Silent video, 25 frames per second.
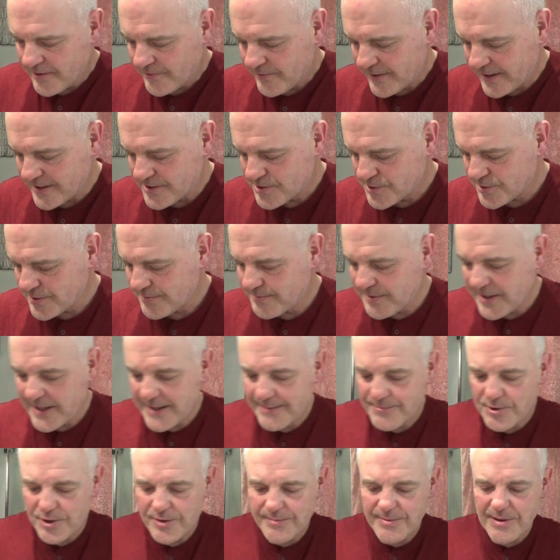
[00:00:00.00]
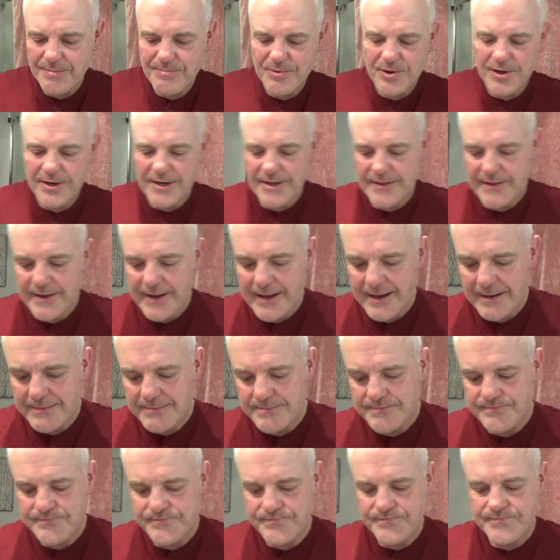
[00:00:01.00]
Right, so the blade I'm going to be putting in that
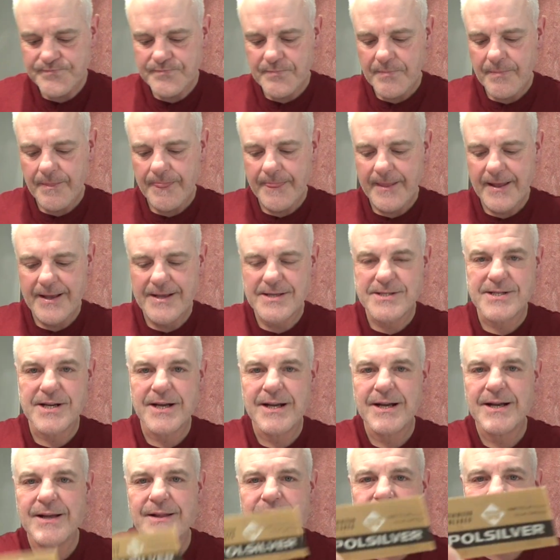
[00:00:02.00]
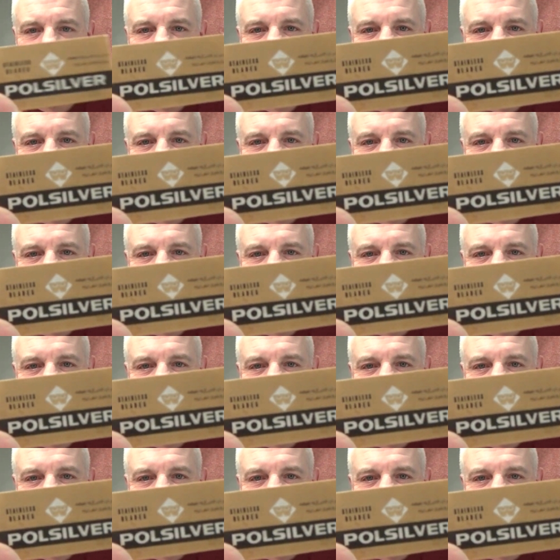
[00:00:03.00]
is a